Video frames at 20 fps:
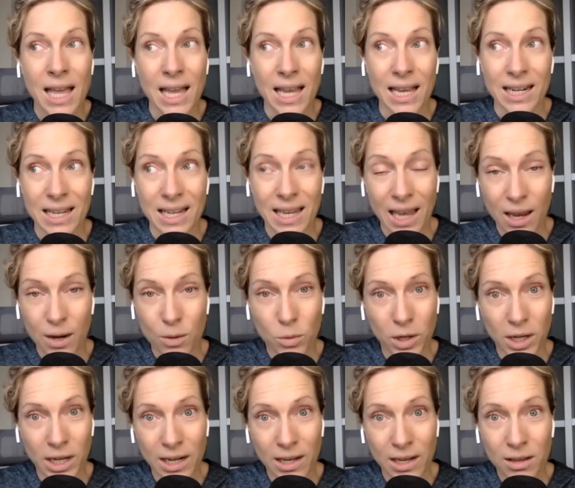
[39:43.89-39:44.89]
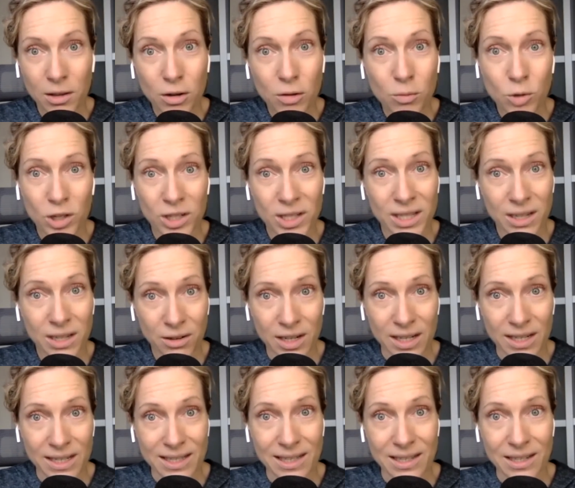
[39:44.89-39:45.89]
And again, we're getting a little more
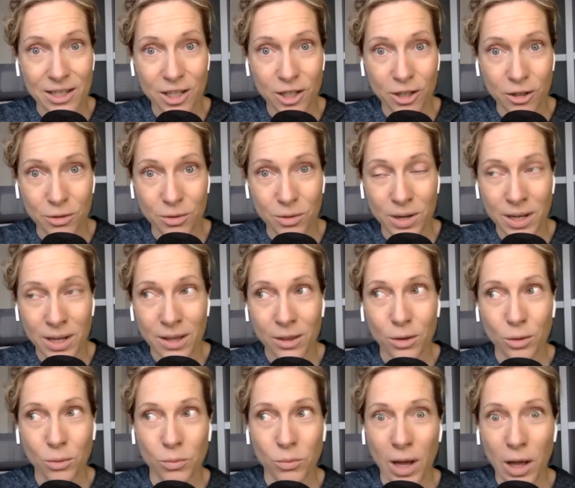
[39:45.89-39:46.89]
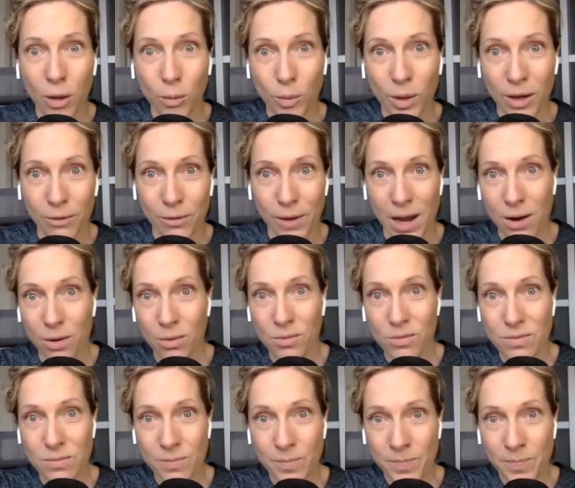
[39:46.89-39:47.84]
serious into the realm of how